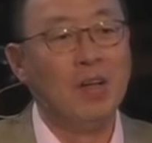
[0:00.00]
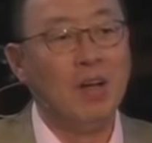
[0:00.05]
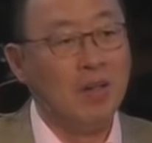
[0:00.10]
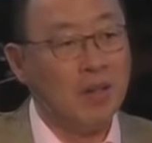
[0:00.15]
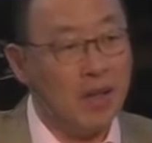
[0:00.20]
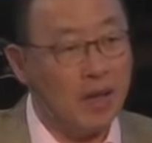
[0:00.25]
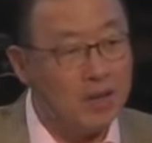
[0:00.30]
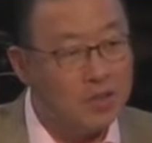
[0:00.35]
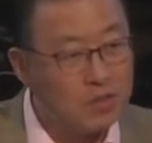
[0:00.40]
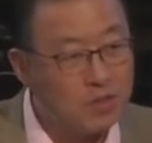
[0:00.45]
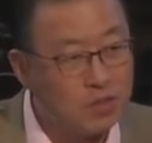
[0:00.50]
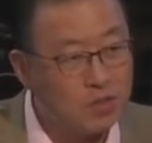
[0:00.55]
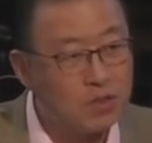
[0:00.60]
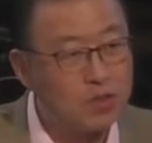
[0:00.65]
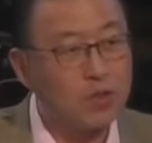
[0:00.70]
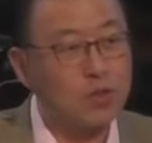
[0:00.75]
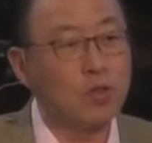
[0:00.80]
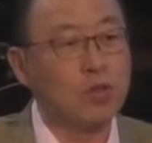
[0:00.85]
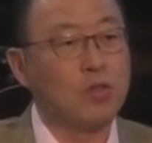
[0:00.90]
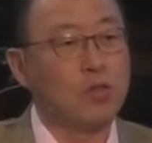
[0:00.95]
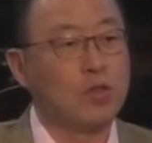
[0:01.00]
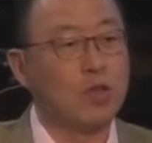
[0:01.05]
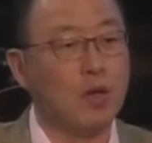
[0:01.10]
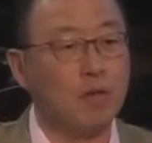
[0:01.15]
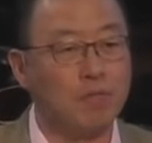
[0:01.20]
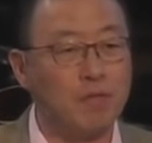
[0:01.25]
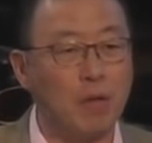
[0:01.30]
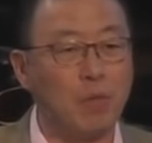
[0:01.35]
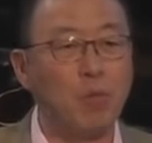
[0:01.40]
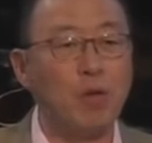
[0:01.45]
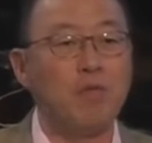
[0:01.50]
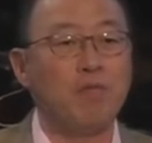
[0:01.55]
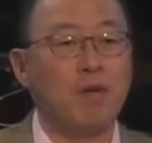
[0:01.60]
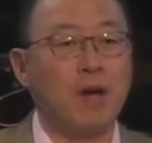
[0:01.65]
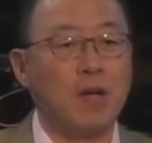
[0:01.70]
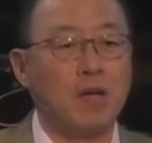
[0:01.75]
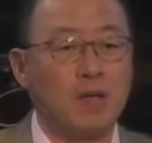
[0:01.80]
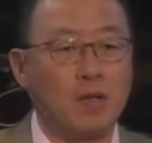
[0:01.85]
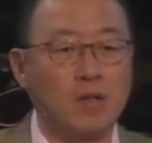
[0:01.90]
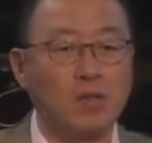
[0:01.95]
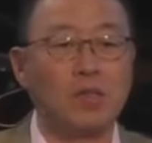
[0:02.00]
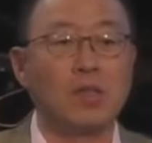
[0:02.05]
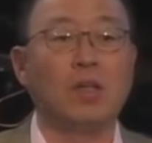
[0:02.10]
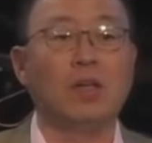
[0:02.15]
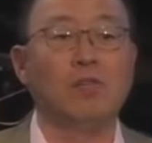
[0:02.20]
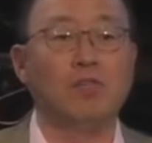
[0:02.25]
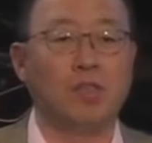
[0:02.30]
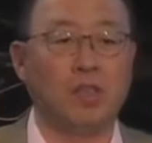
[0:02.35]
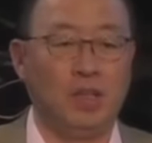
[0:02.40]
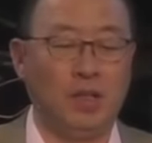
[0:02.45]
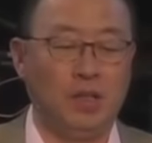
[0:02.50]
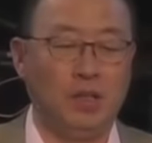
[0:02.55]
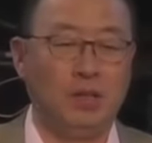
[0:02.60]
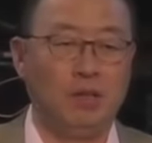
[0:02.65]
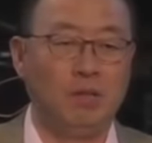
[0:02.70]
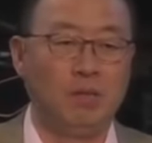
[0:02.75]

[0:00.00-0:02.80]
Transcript: That is the, the stuff that we find ourselves in.